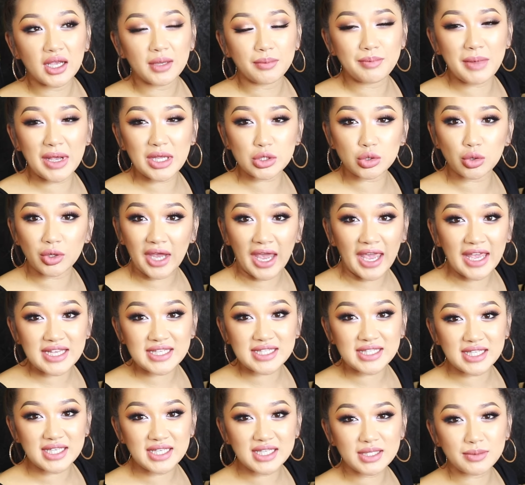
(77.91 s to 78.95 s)
metal
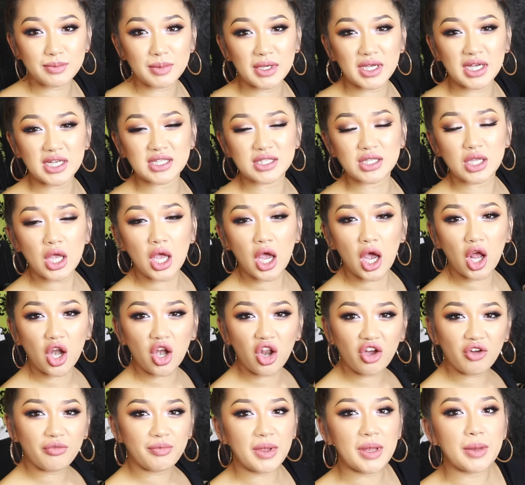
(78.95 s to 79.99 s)
cases, because a
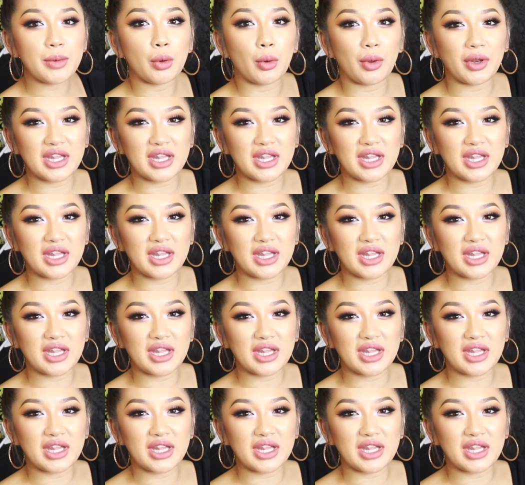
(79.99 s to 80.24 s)
lot of people,